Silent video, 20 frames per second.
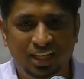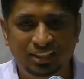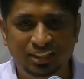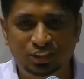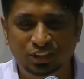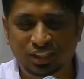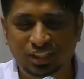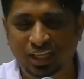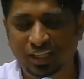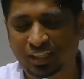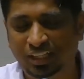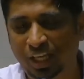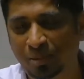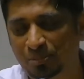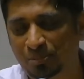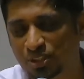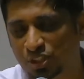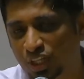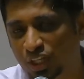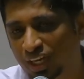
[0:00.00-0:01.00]
It
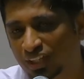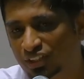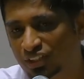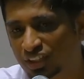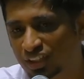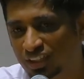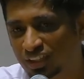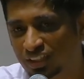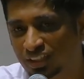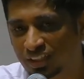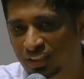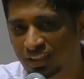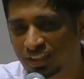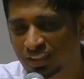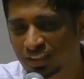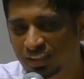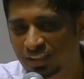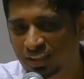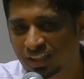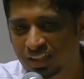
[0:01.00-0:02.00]
keeps changing,
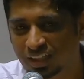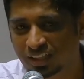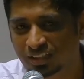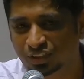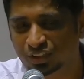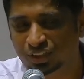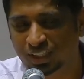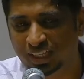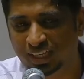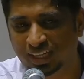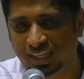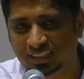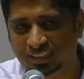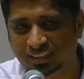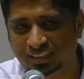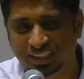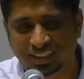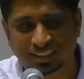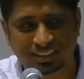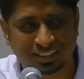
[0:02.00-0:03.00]
the Gen
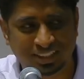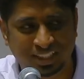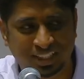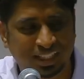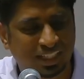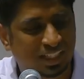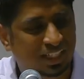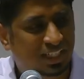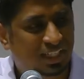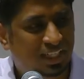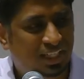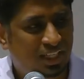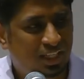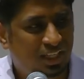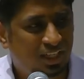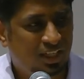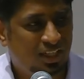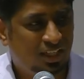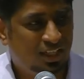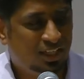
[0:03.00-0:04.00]
X, Gen Z,
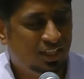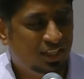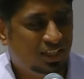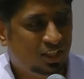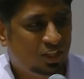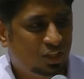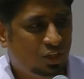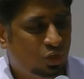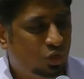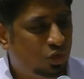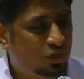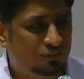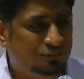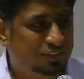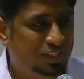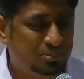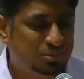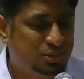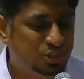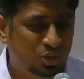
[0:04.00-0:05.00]
all
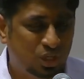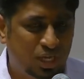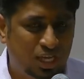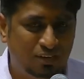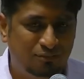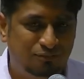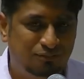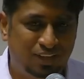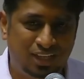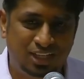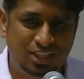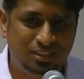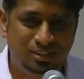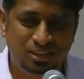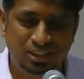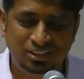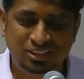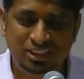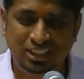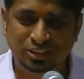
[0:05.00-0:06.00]
of them. So Alpha
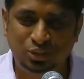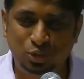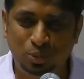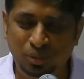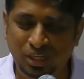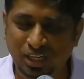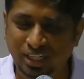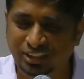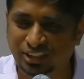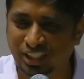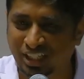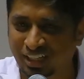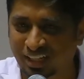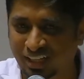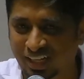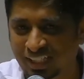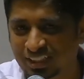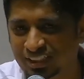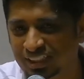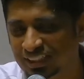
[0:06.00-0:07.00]
says so many
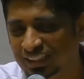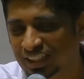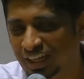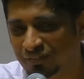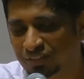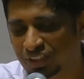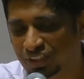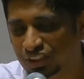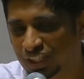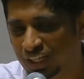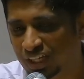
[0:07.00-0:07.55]
generations after